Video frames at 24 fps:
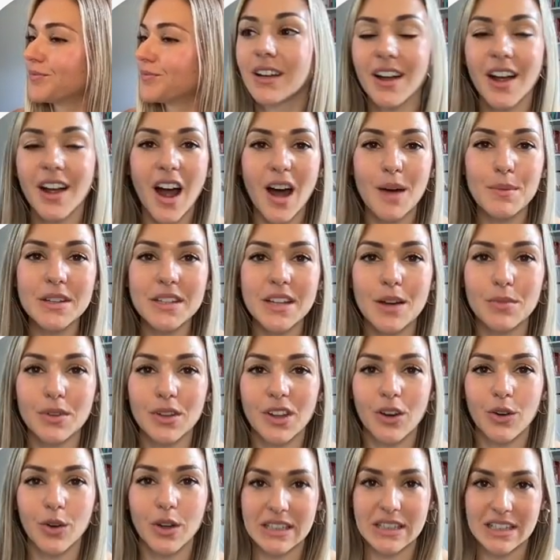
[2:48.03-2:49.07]
Comment down
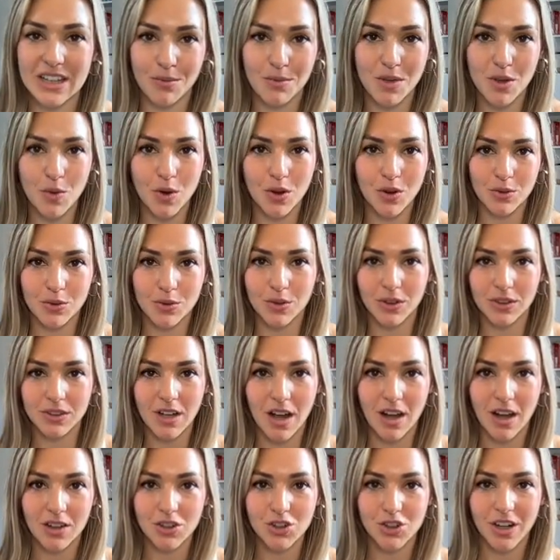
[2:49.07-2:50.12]
below and tell me what Google
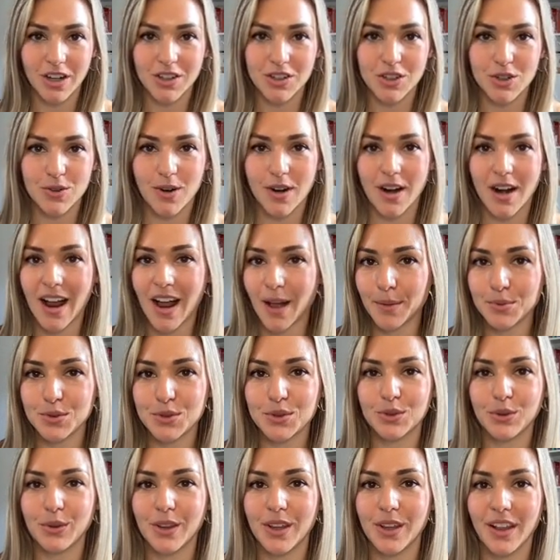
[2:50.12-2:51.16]
Doc tricks you are
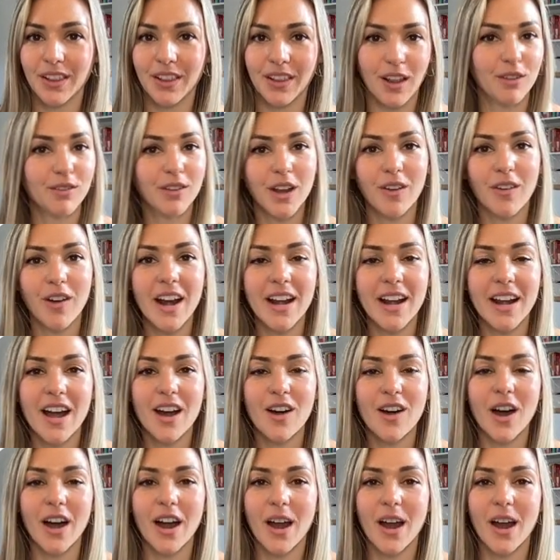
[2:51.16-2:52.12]
absolutely loving right now.